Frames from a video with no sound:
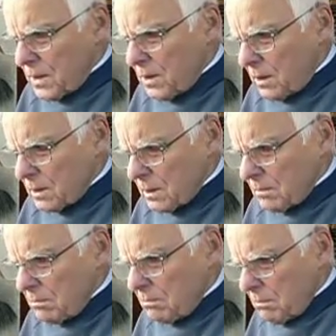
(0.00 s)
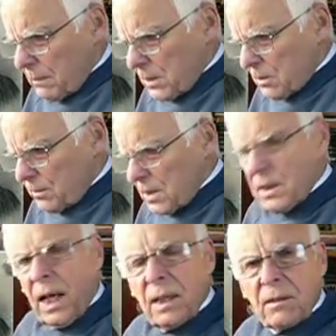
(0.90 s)
there's not much of this
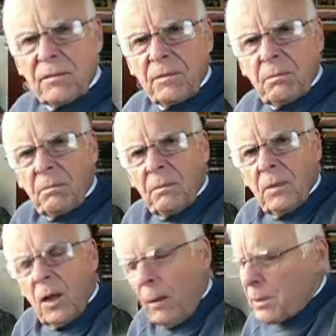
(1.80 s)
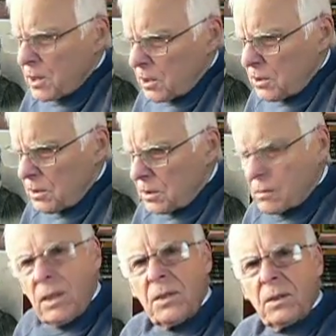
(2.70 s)
kind of opposition to
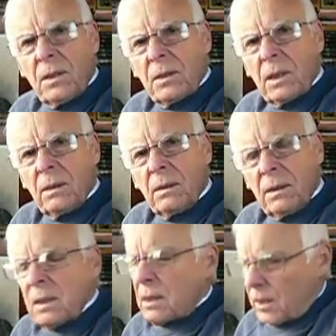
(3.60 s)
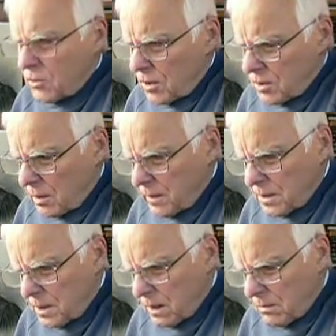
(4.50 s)
Christians in this country, so
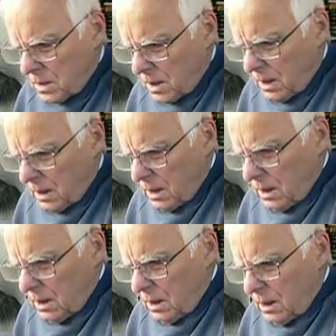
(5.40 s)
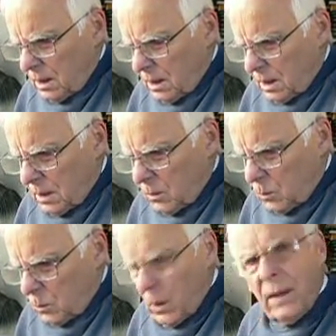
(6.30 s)
it seems. Uh,
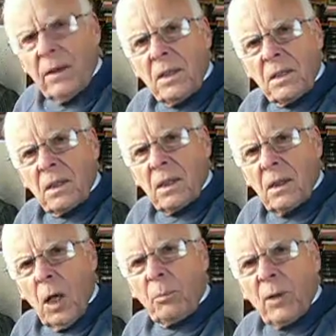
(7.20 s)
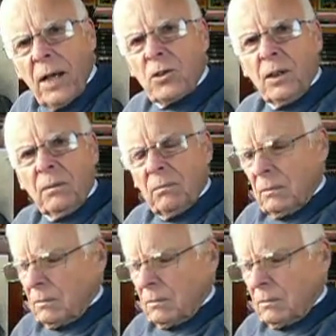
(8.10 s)
where is oppression?